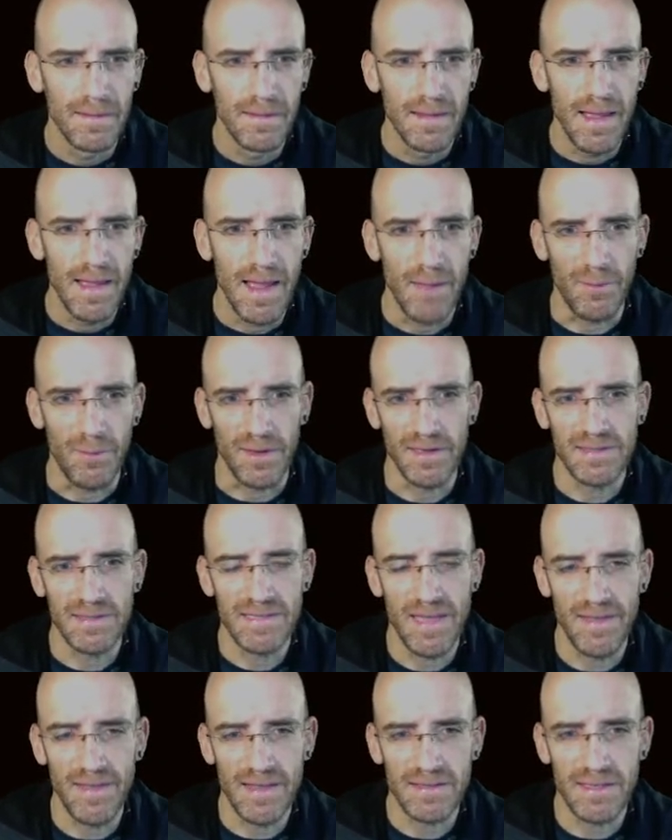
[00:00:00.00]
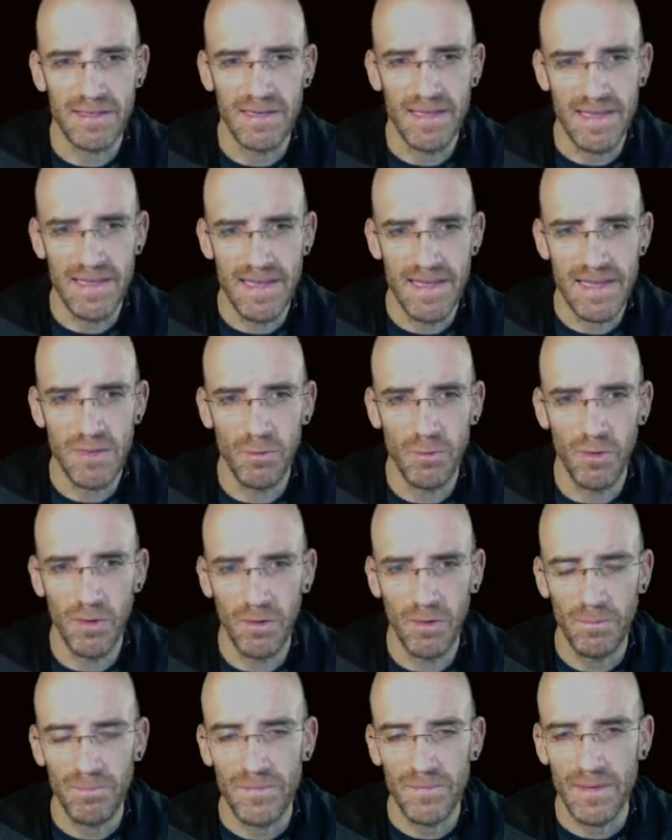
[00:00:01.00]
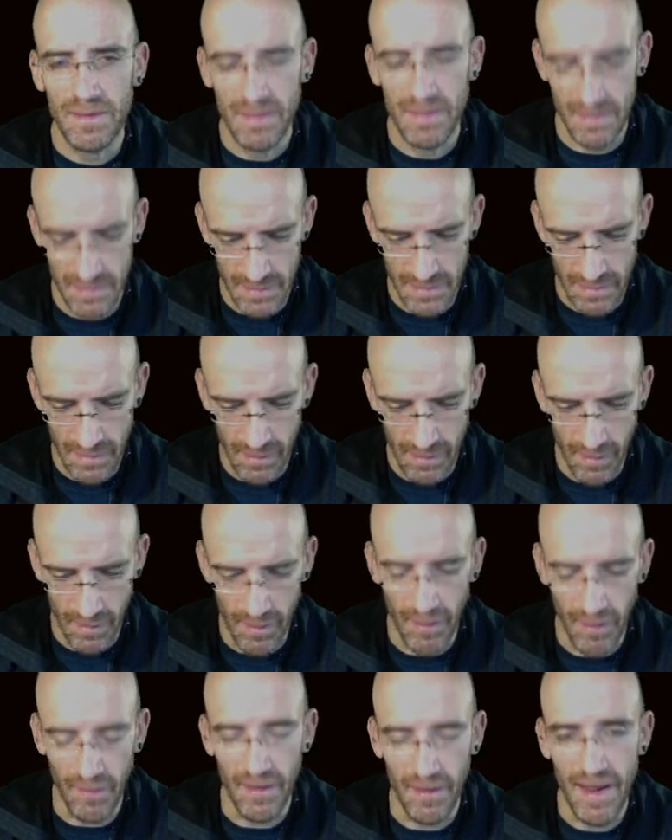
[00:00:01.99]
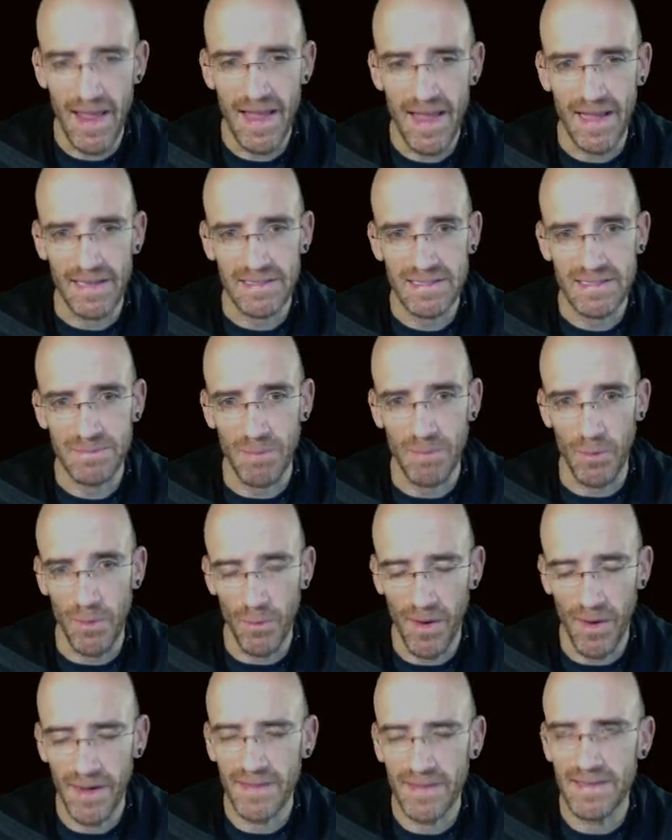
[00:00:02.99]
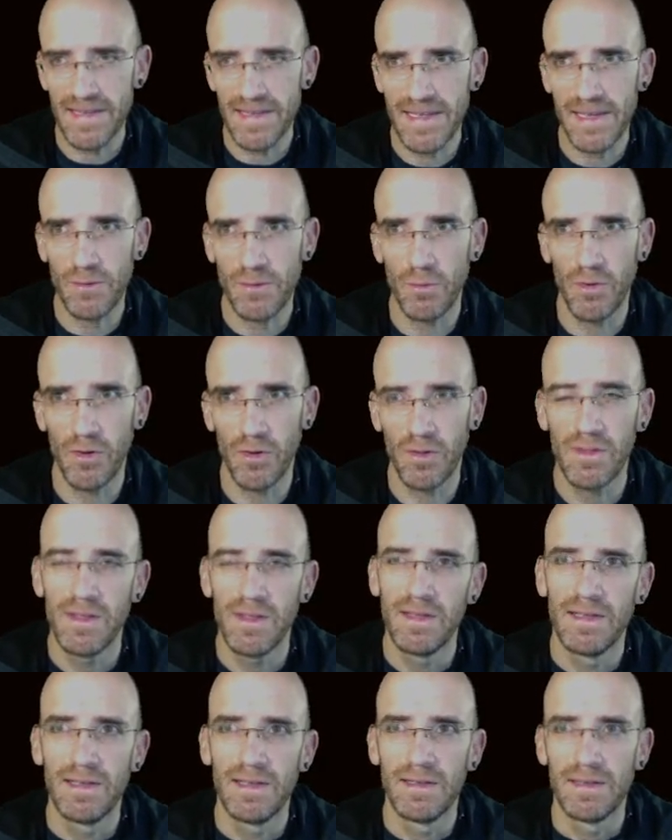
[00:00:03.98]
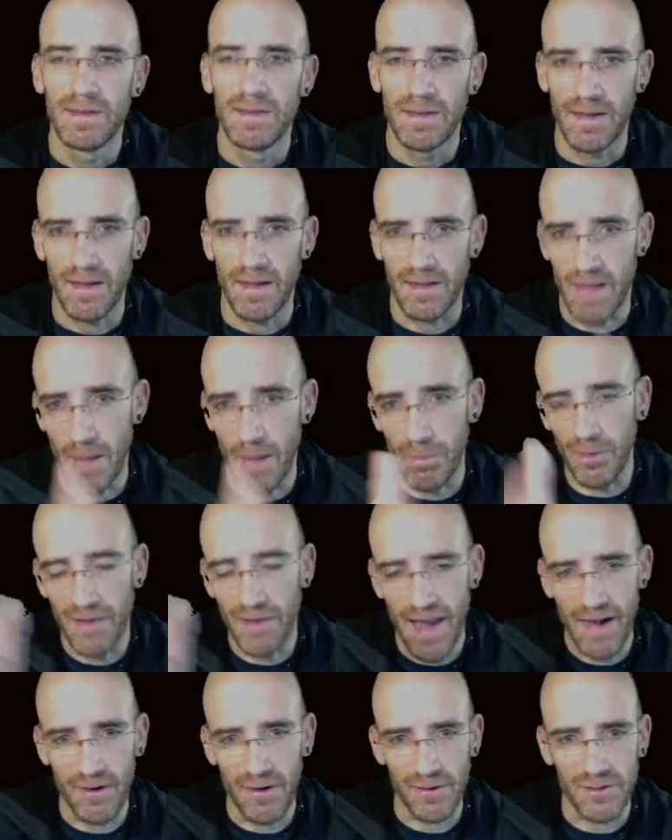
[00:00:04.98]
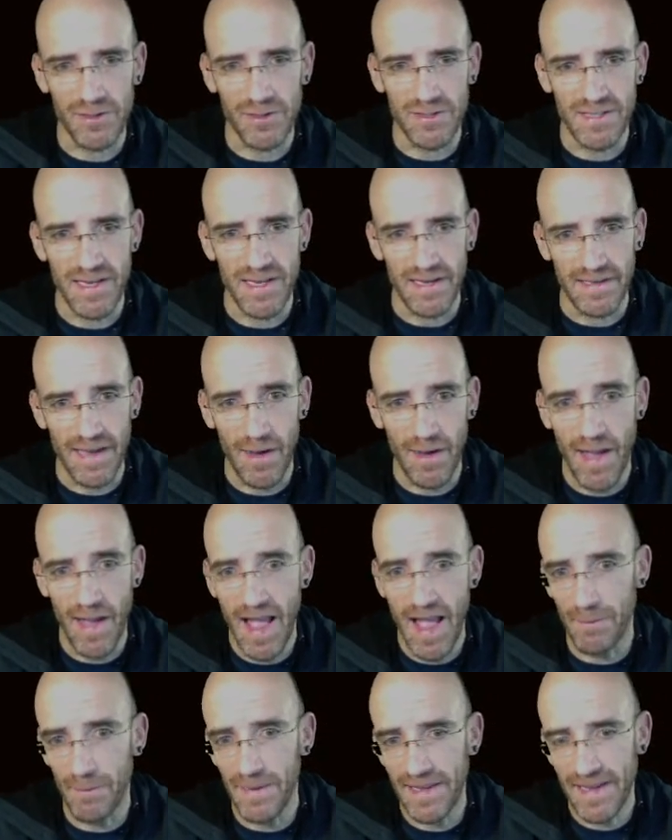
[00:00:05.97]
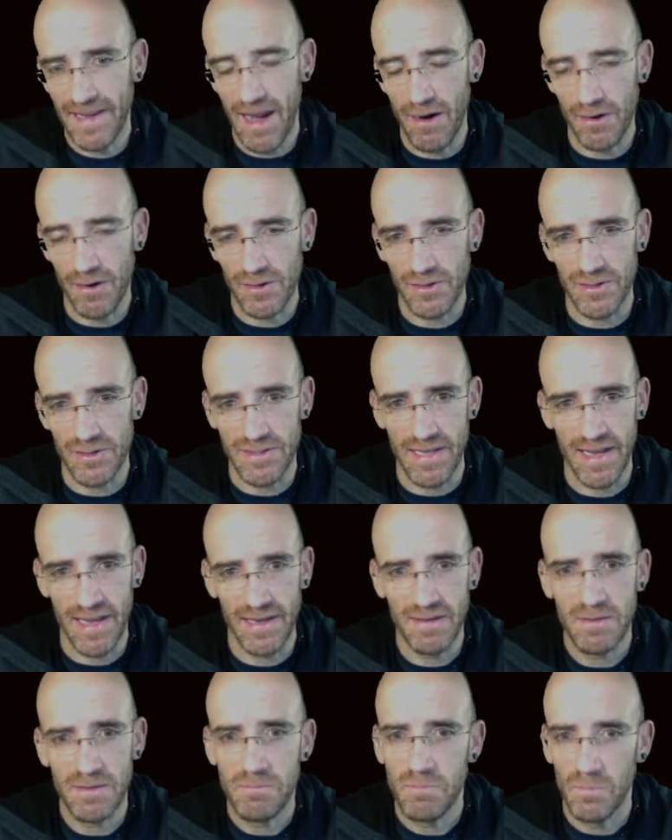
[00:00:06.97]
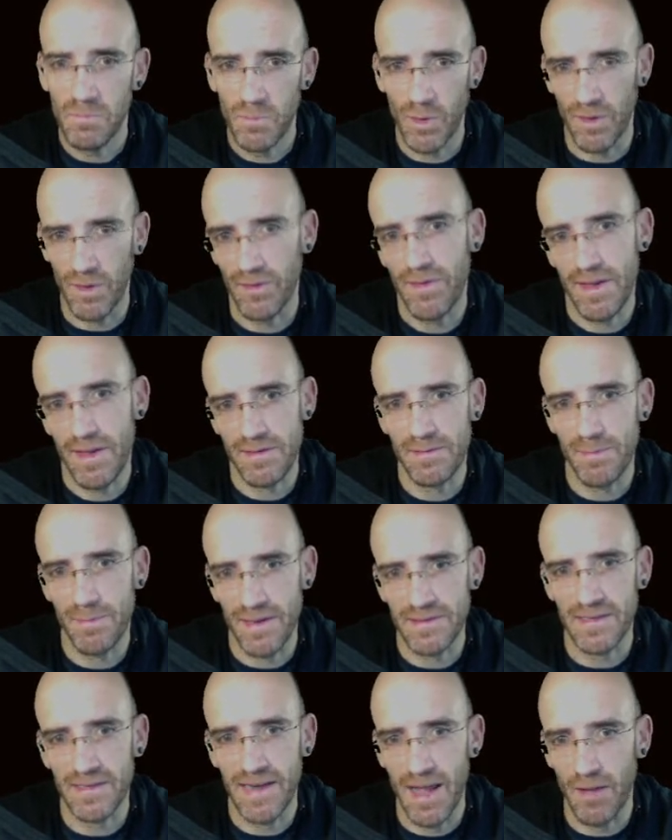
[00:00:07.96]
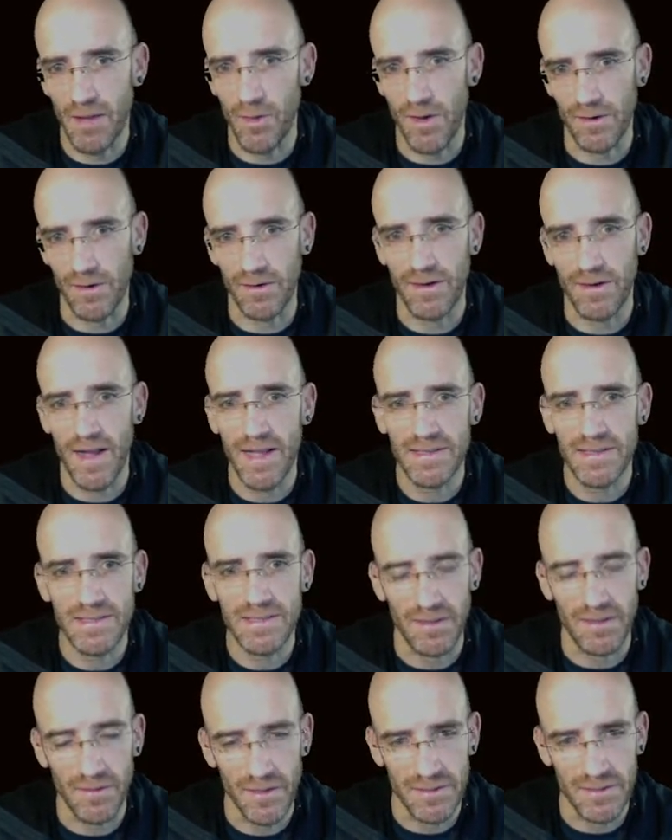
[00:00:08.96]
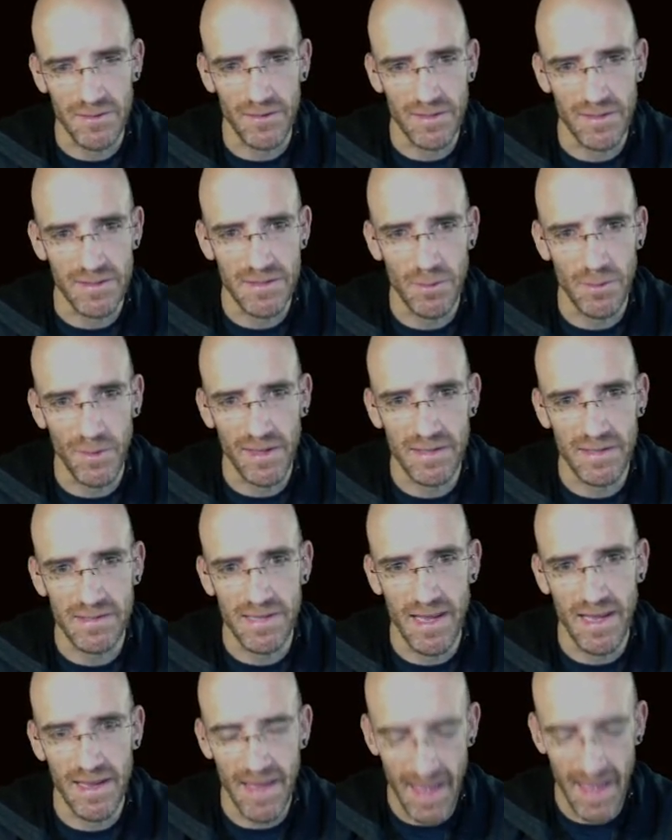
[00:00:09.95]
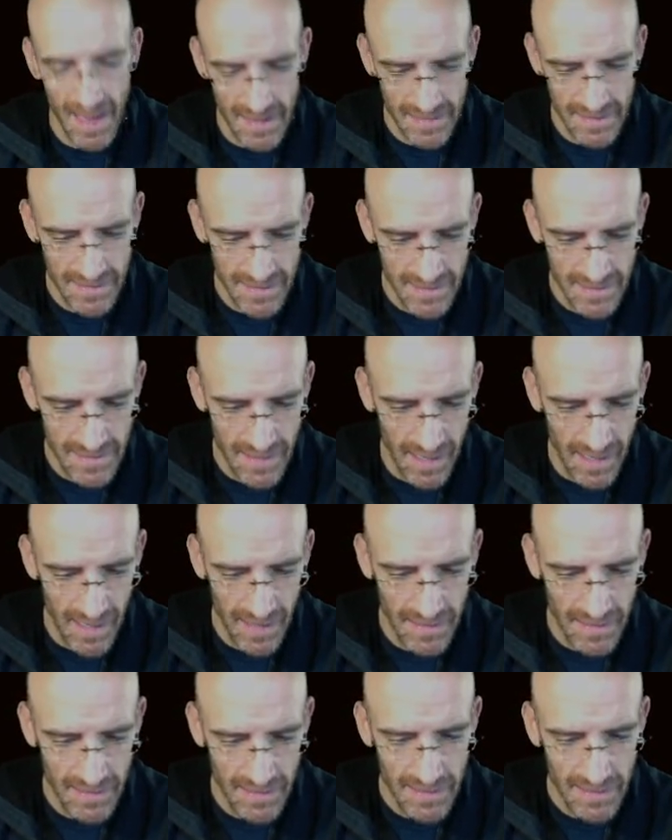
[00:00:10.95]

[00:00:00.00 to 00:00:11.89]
and we're going to say that's going to equal our S, but we want it to equal a couple characters in. Now, how many characters in? Well, that depends on how long our consonant cluster is. So we can say s dot